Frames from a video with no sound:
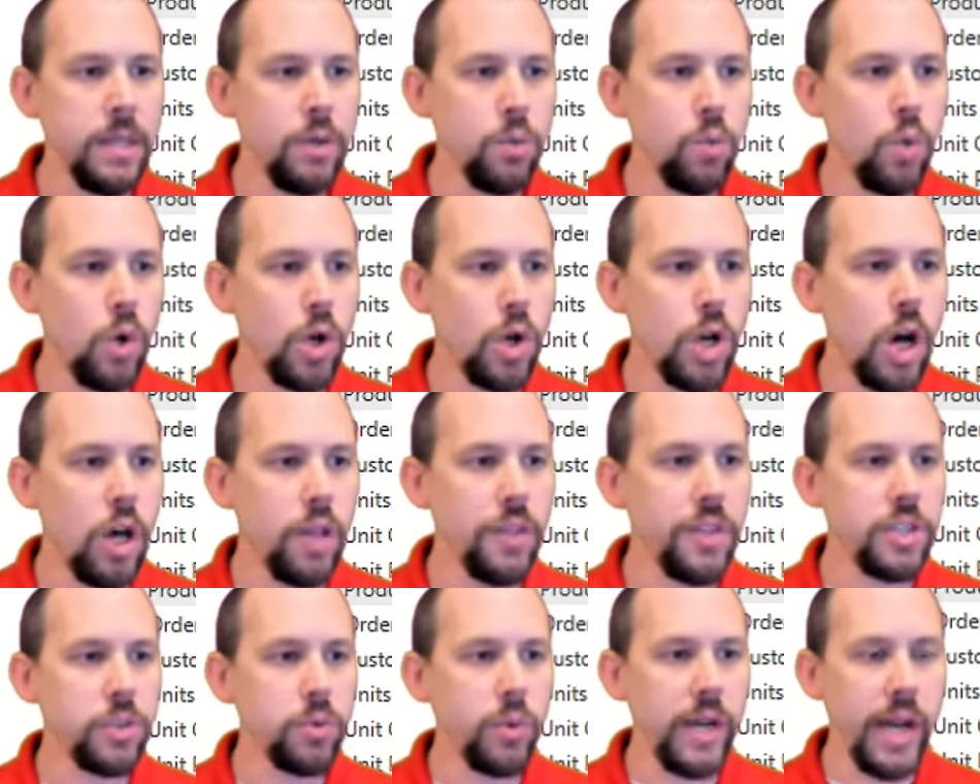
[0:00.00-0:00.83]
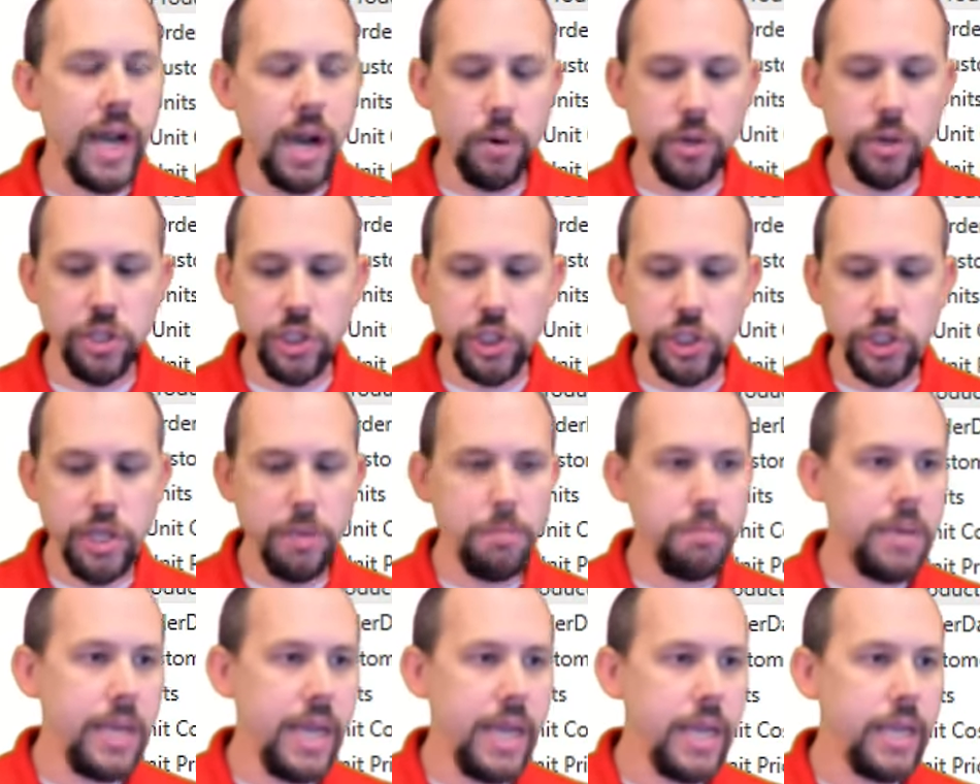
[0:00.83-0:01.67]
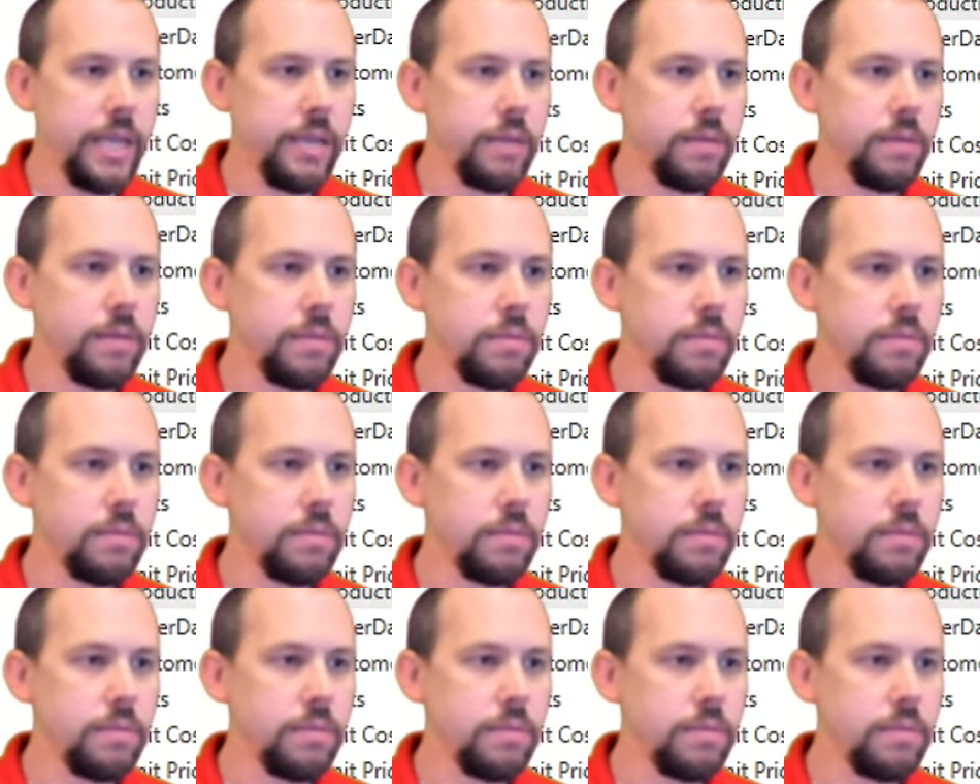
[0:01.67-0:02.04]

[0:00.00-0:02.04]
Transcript: We'll call this one our ship date.